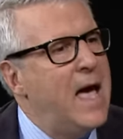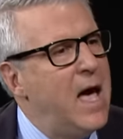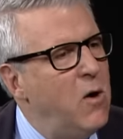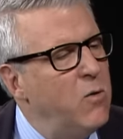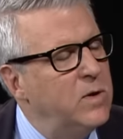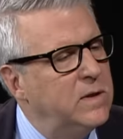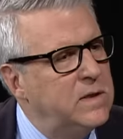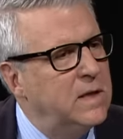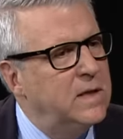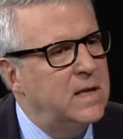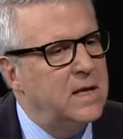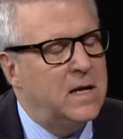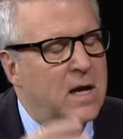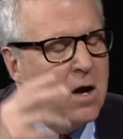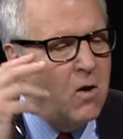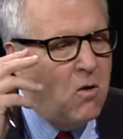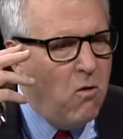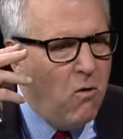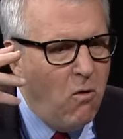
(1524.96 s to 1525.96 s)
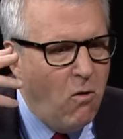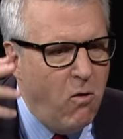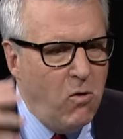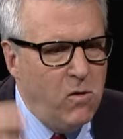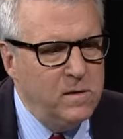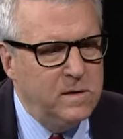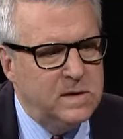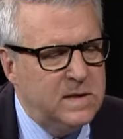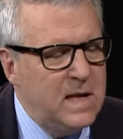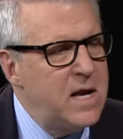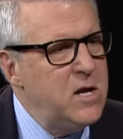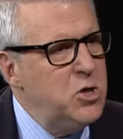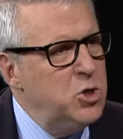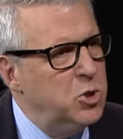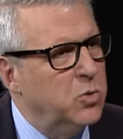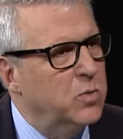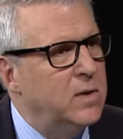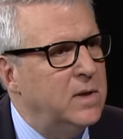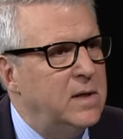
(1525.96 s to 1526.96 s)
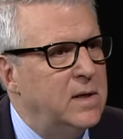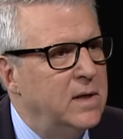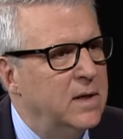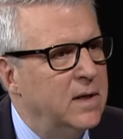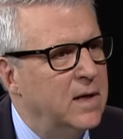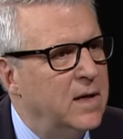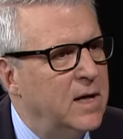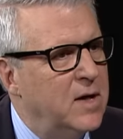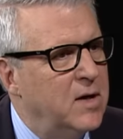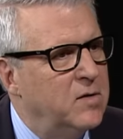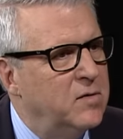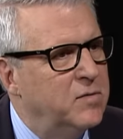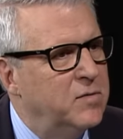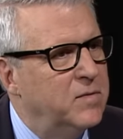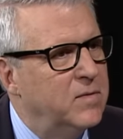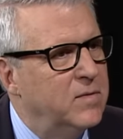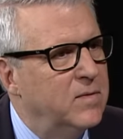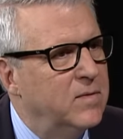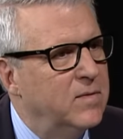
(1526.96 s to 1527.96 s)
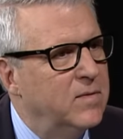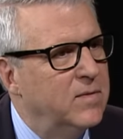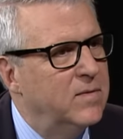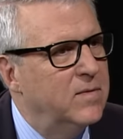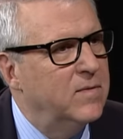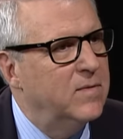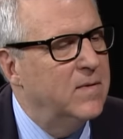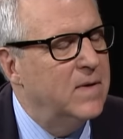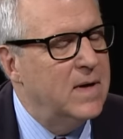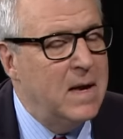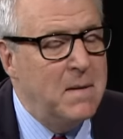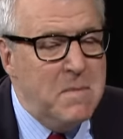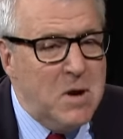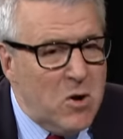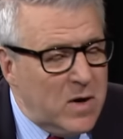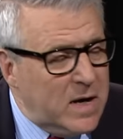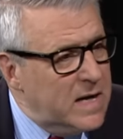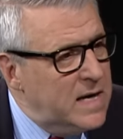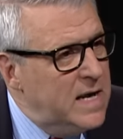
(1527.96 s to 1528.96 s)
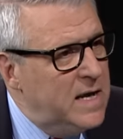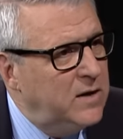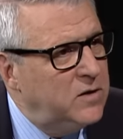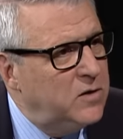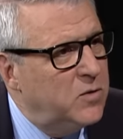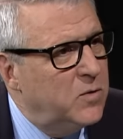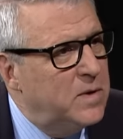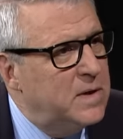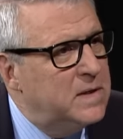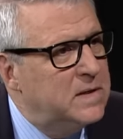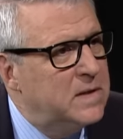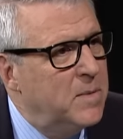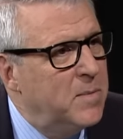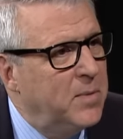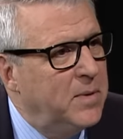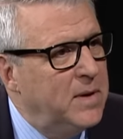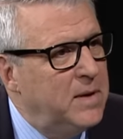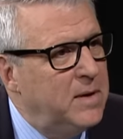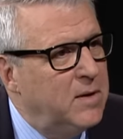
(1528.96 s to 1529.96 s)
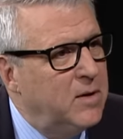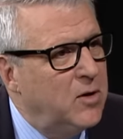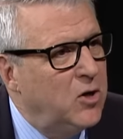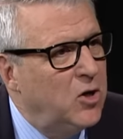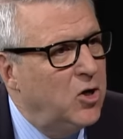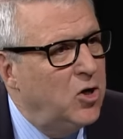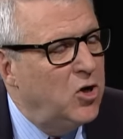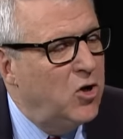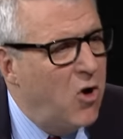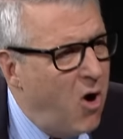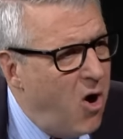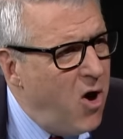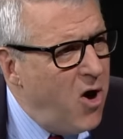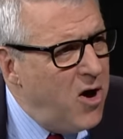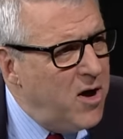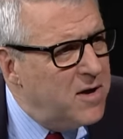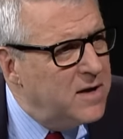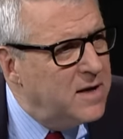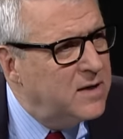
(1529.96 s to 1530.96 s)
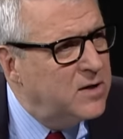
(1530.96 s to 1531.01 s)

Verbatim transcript: How is it that a whole century of American history is simply gone?